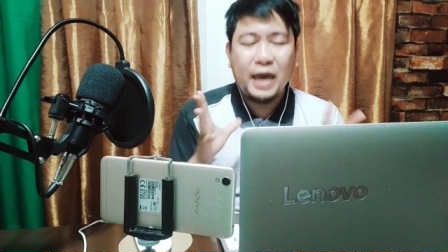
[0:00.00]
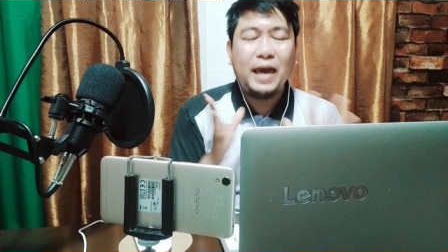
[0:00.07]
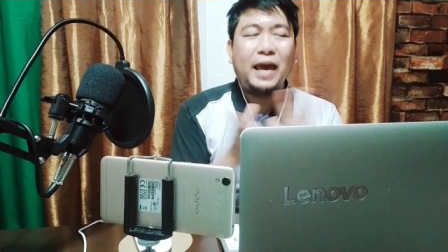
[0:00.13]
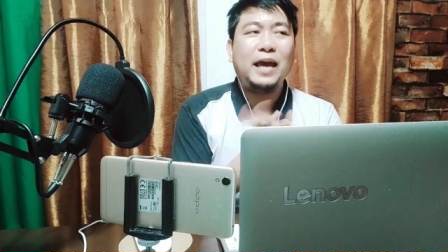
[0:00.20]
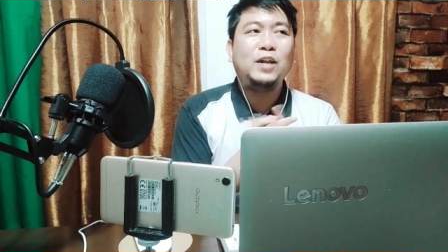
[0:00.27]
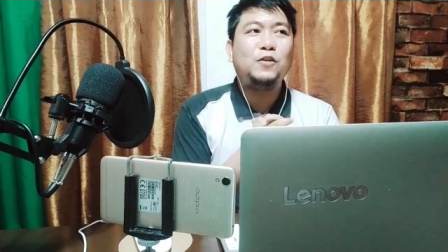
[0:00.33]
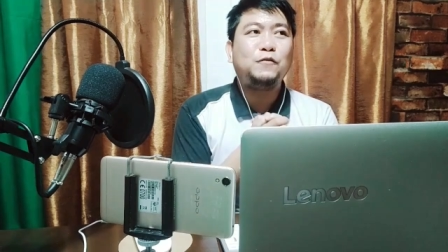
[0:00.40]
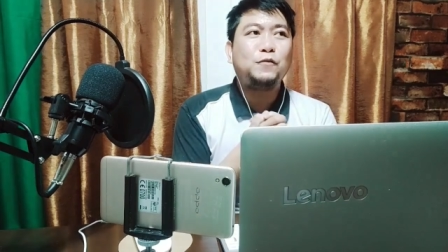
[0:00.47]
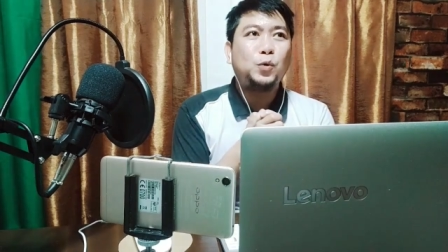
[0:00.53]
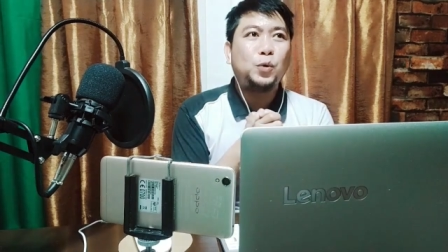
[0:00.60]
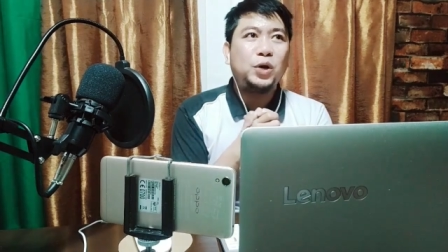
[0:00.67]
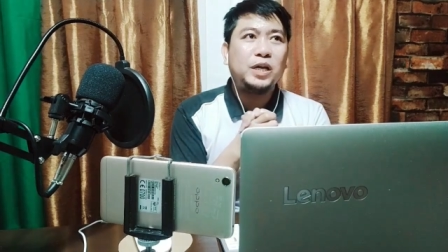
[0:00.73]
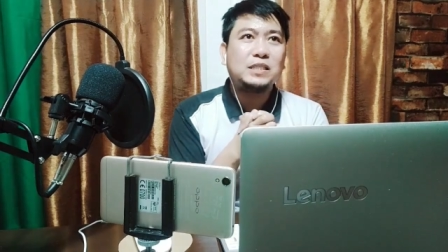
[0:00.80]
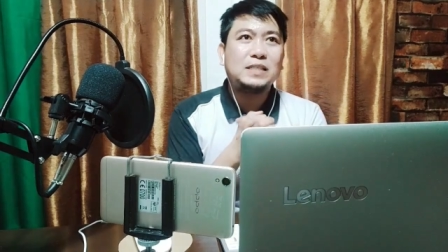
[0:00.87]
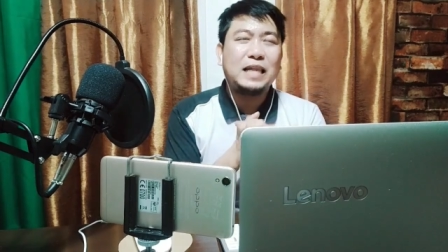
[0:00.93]
And of
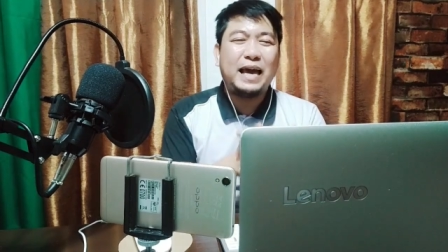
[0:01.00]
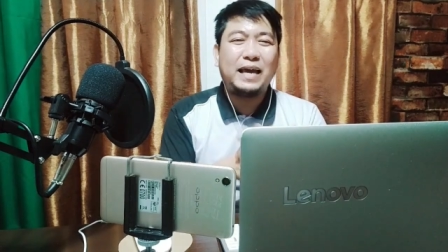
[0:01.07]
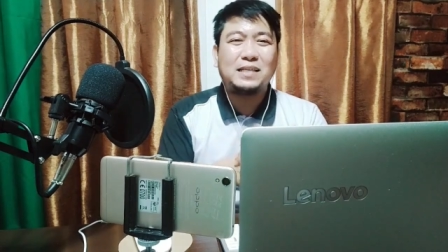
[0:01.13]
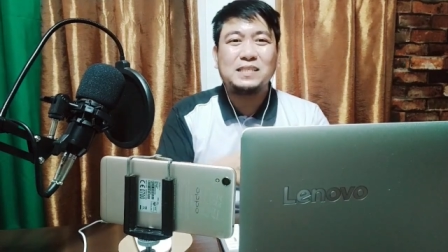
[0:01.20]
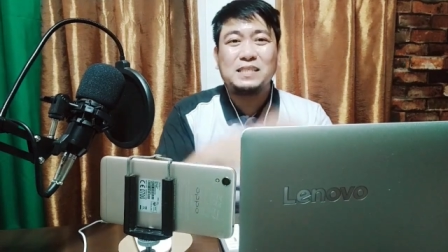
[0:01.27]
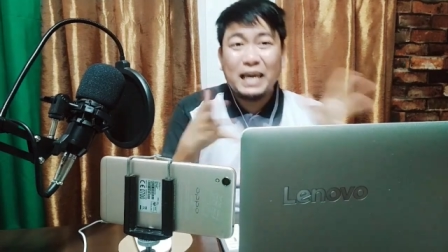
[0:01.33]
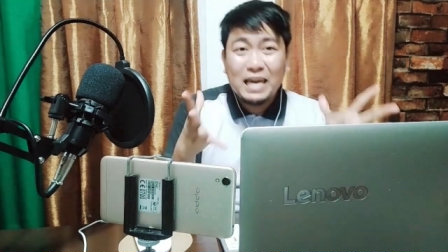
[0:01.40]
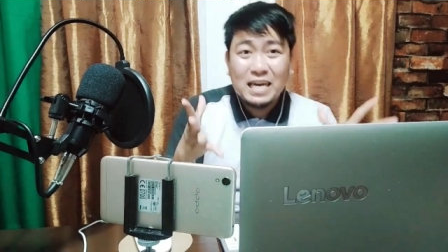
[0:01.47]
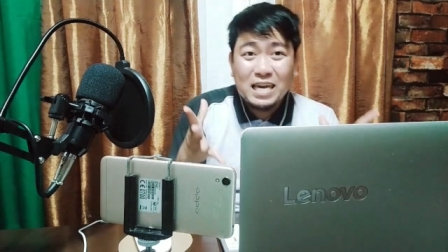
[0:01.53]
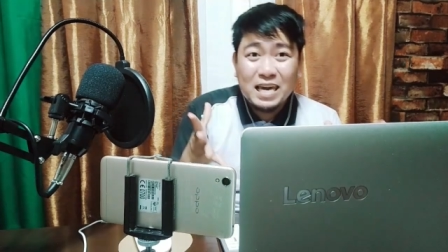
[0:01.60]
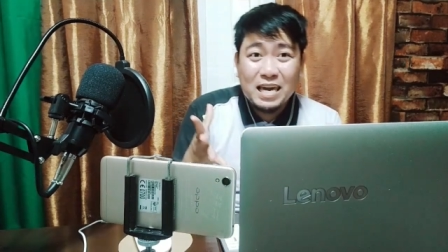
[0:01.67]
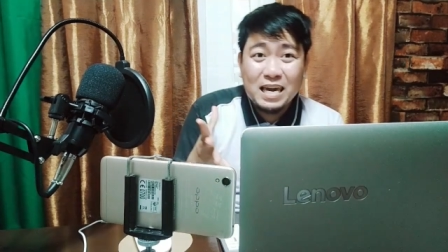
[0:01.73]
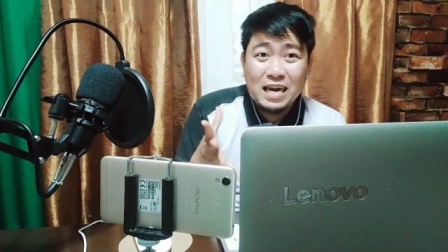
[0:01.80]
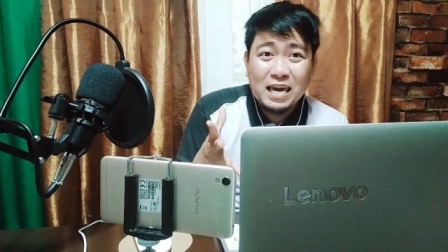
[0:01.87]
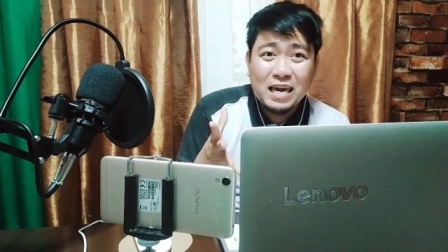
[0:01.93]
course, like
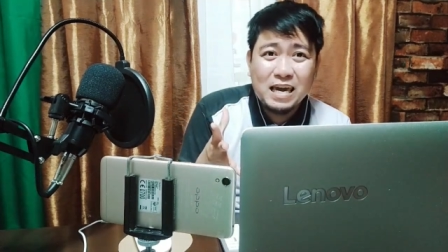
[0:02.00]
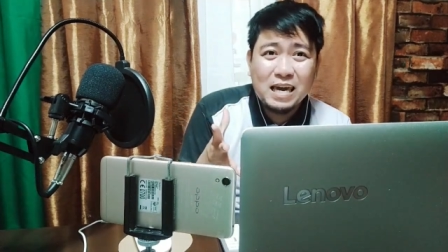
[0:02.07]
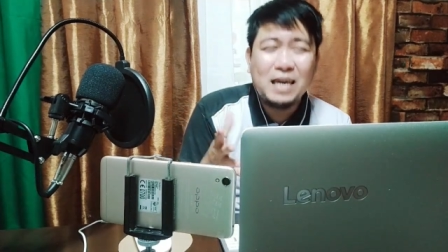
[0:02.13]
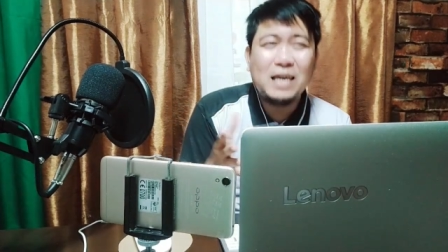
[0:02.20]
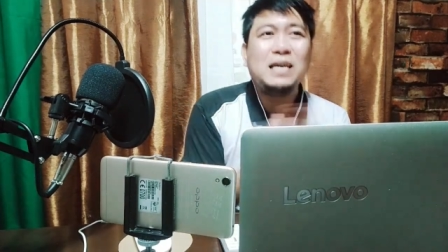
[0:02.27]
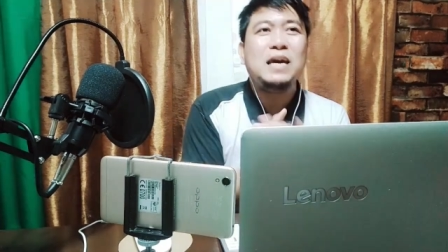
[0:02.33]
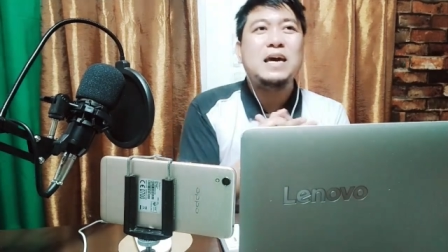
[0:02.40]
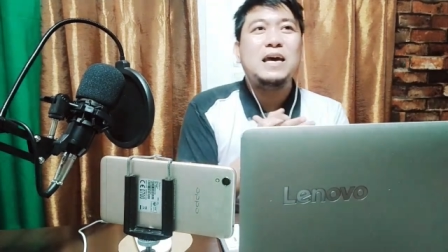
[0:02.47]
singing,